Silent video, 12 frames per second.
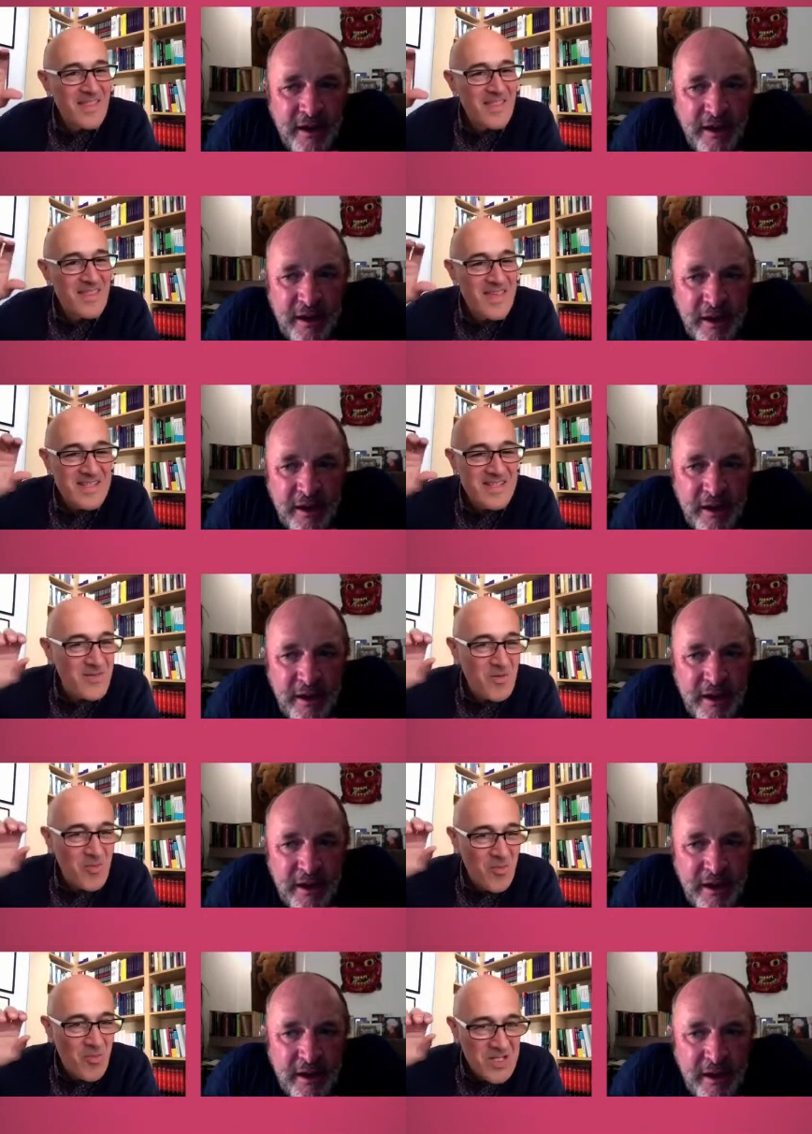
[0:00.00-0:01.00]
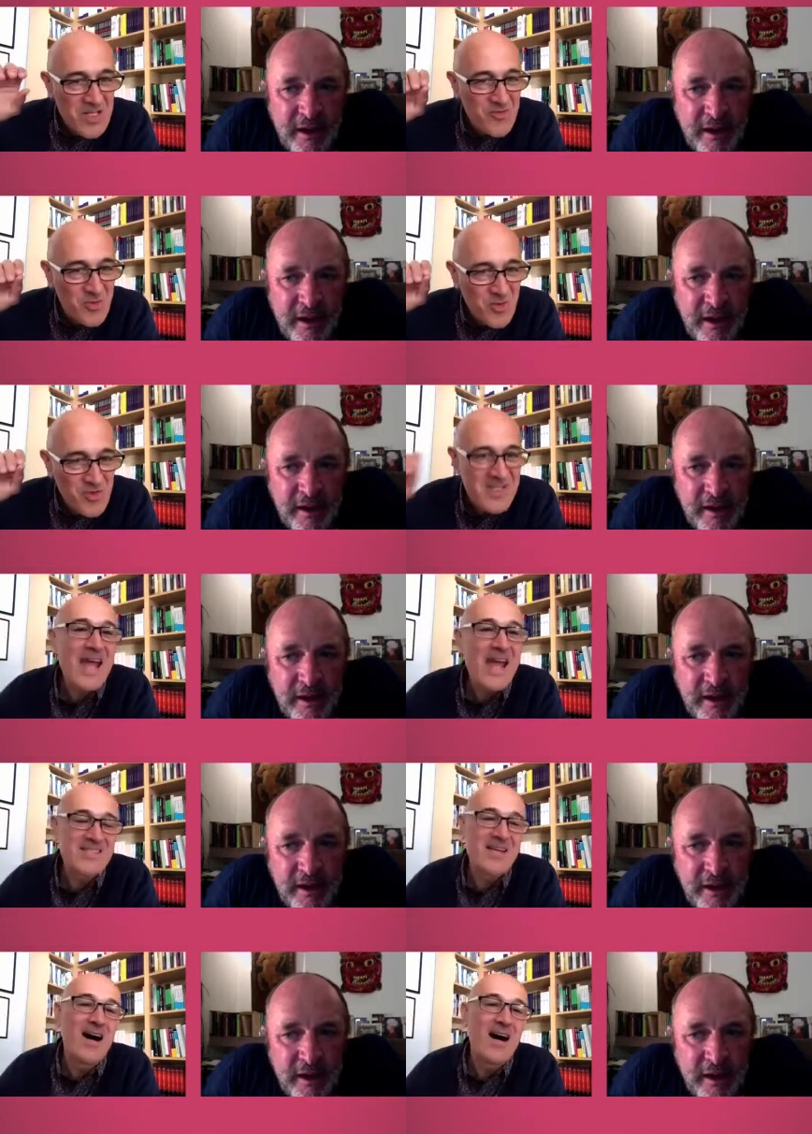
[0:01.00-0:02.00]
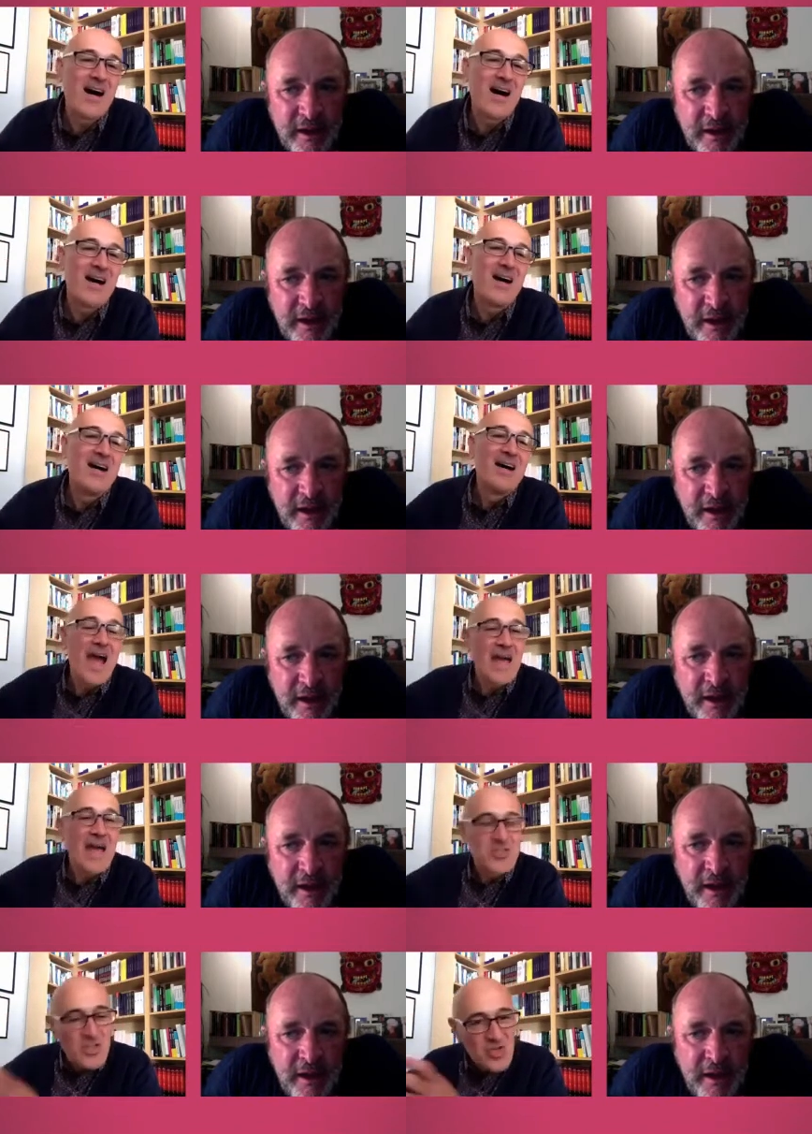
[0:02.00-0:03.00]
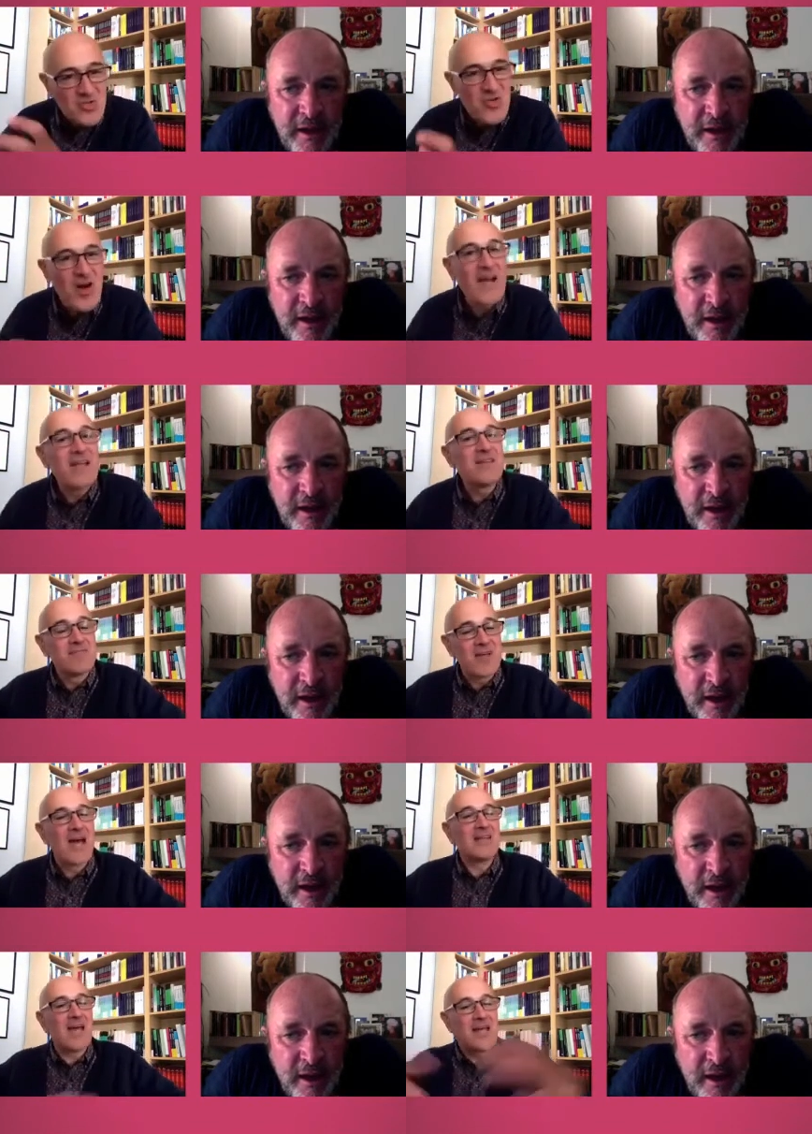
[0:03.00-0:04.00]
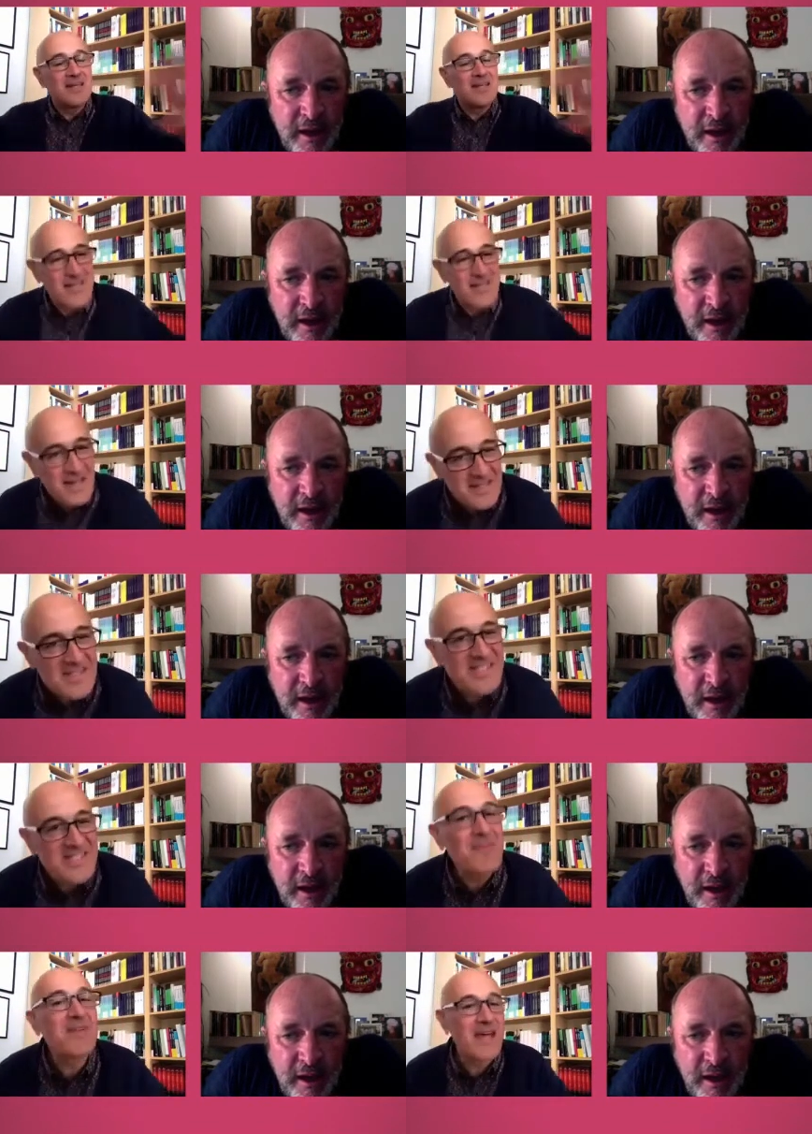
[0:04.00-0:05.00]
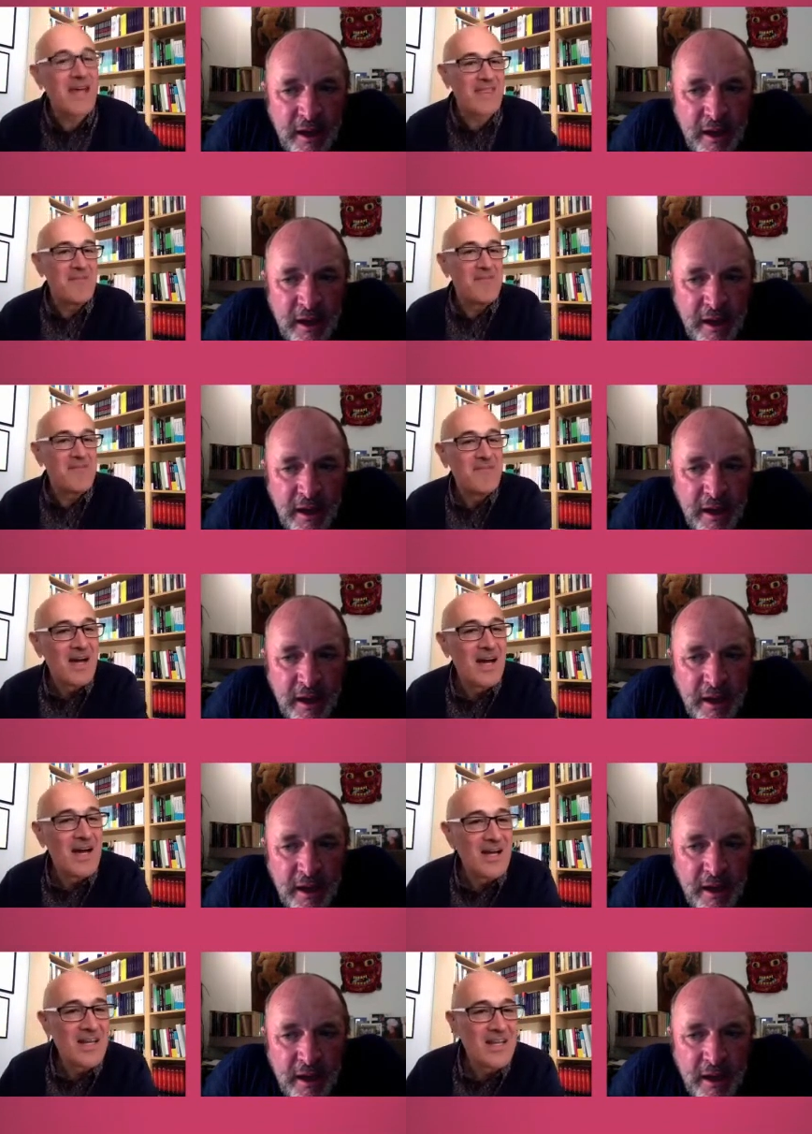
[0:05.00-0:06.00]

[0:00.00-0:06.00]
Speaker 1: these wonderful texts are and to try and and and, and disseminate them uh,